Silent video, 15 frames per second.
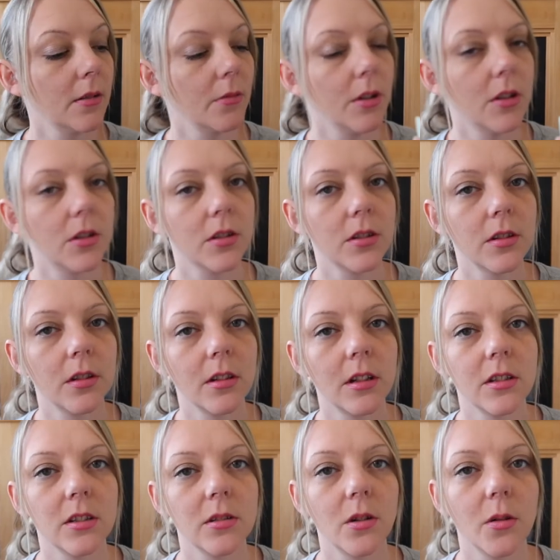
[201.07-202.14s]
which
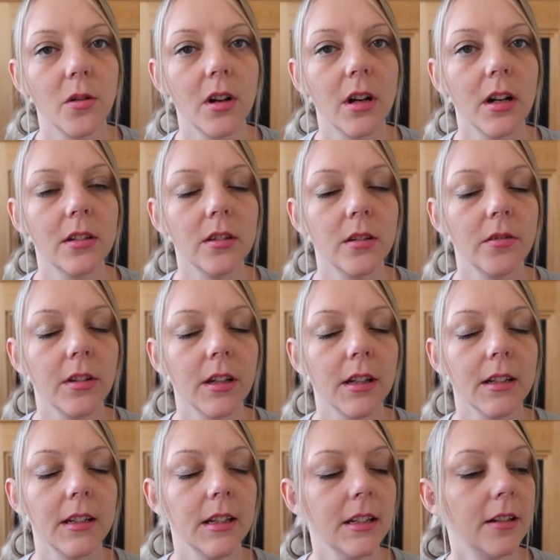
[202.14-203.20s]
I do quite I do think
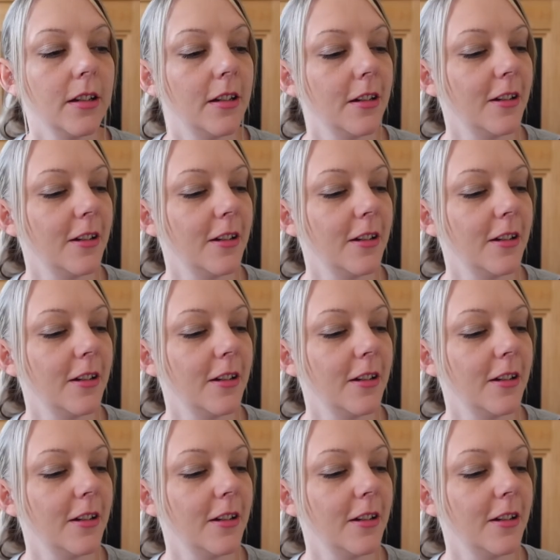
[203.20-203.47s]
I need